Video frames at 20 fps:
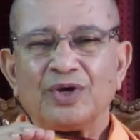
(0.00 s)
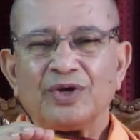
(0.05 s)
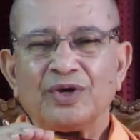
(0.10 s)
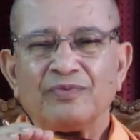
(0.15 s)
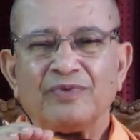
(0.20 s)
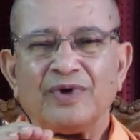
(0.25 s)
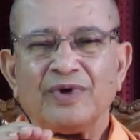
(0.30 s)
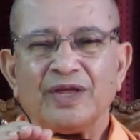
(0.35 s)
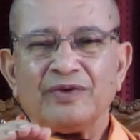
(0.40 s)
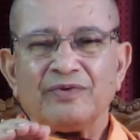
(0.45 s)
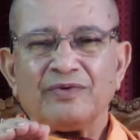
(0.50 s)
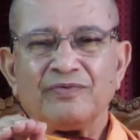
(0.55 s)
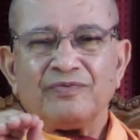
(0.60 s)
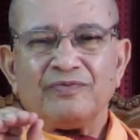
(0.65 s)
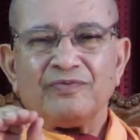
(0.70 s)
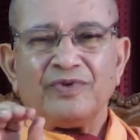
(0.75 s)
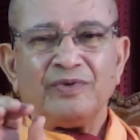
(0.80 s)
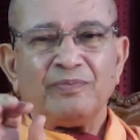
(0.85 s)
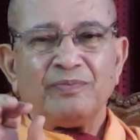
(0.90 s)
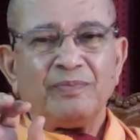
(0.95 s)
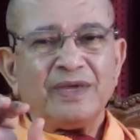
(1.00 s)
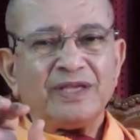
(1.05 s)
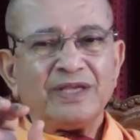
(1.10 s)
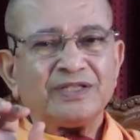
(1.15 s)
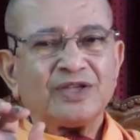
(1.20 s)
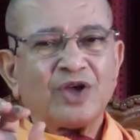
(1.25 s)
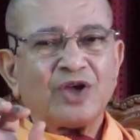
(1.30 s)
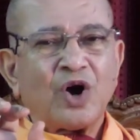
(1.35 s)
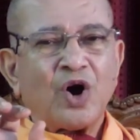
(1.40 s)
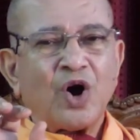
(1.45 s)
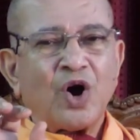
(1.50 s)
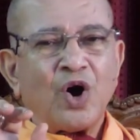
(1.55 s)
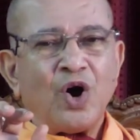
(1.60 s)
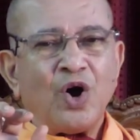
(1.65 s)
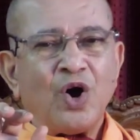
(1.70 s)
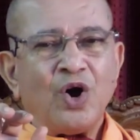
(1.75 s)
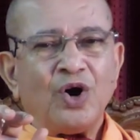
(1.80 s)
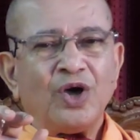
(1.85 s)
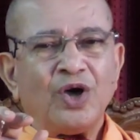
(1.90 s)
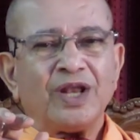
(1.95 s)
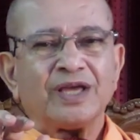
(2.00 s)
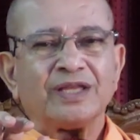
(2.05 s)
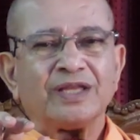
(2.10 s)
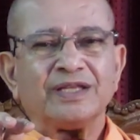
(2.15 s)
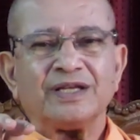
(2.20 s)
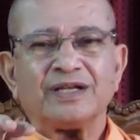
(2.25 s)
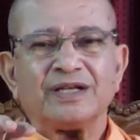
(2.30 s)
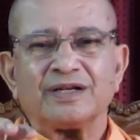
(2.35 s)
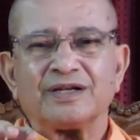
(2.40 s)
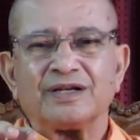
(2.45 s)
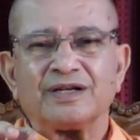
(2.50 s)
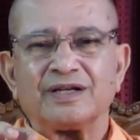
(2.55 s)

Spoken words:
We miss all other